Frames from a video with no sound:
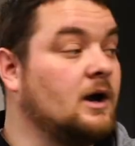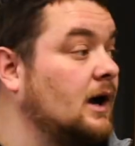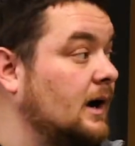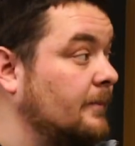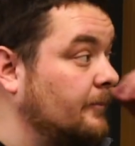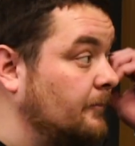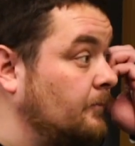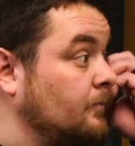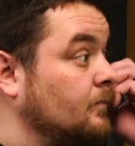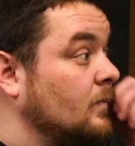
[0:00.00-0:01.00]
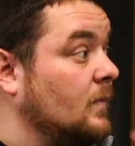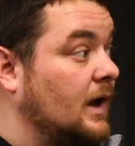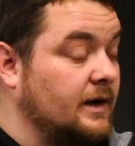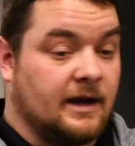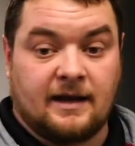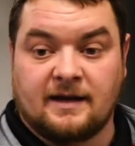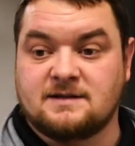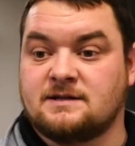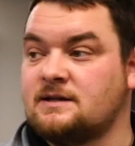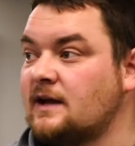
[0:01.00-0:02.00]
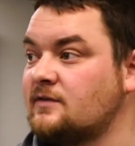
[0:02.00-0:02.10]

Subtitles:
And again, that's